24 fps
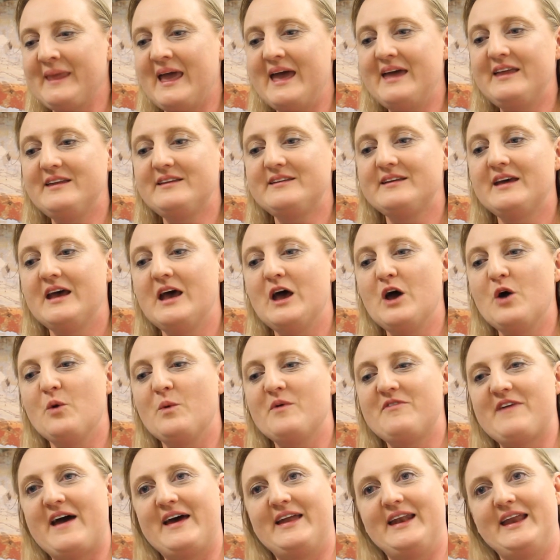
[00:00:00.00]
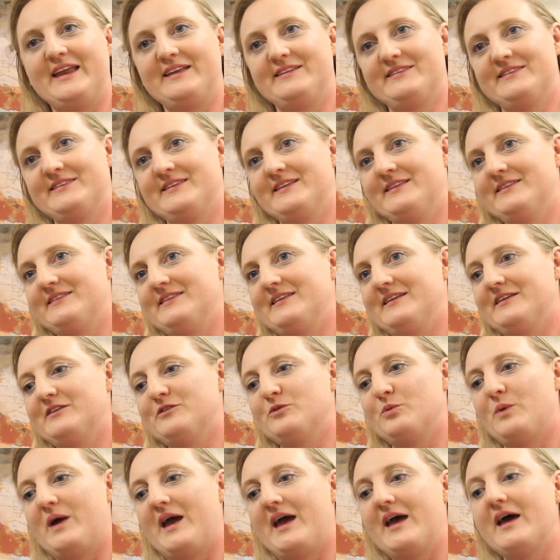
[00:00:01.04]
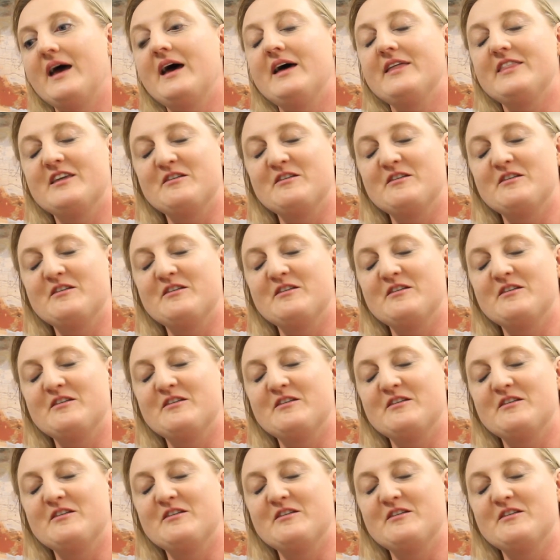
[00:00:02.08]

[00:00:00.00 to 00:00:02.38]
And we've had instances where